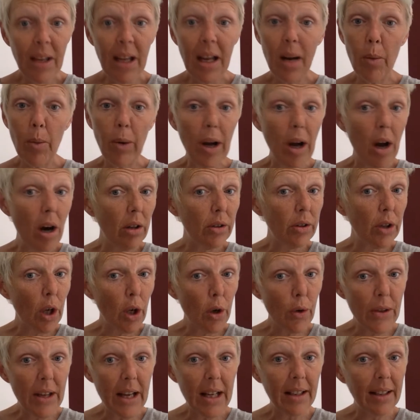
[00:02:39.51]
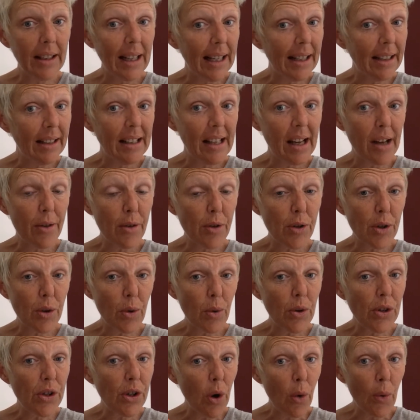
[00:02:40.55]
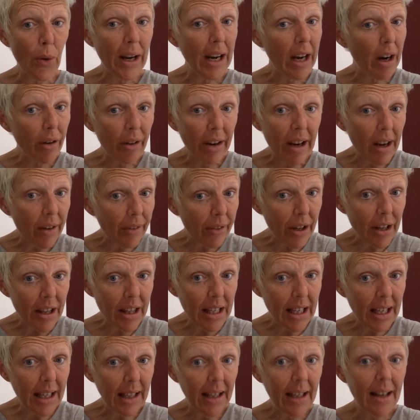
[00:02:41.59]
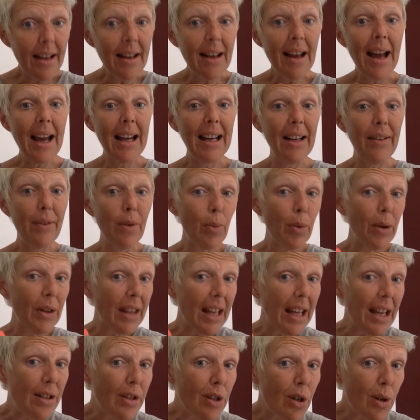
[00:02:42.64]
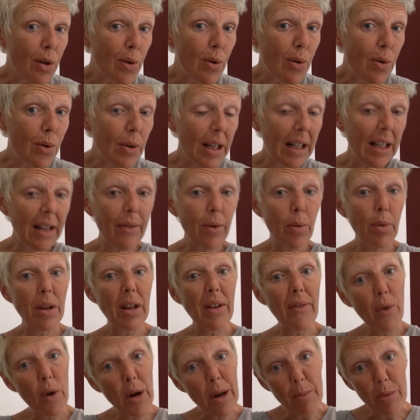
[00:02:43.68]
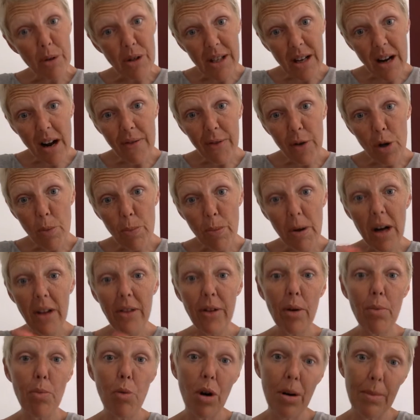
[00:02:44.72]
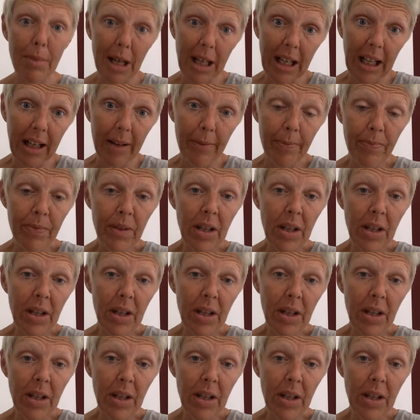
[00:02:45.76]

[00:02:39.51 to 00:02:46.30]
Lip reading: And we all know that like the other stores don't carry everything. And even when they do, and even with the 40% off coupon, they're more money.